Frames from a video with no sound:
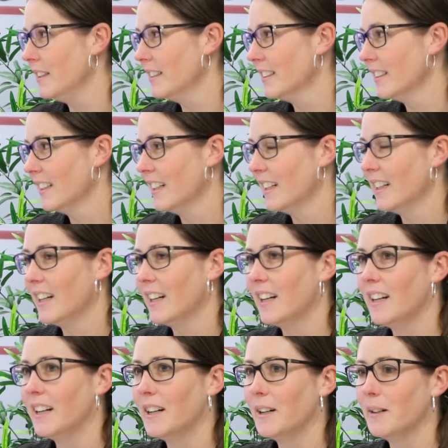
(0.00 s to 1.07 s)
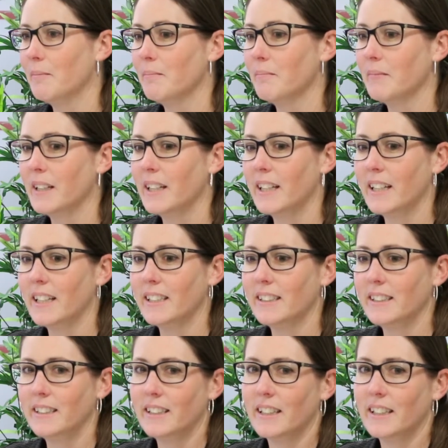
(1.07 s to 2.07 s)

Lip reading: Yeah. And